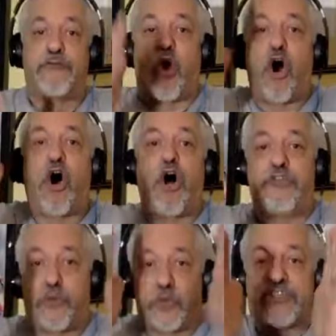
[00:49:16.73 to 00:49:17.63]
for all
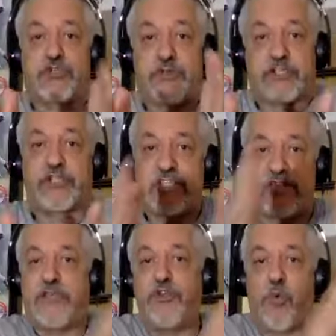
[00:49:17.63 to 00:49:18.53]
the restrictions
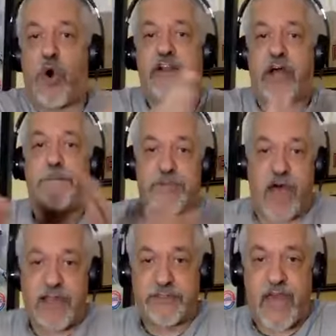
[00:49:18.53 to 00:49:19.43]
that you want to
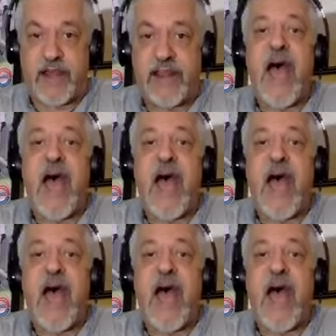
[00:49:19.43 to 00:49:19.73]
apply to that.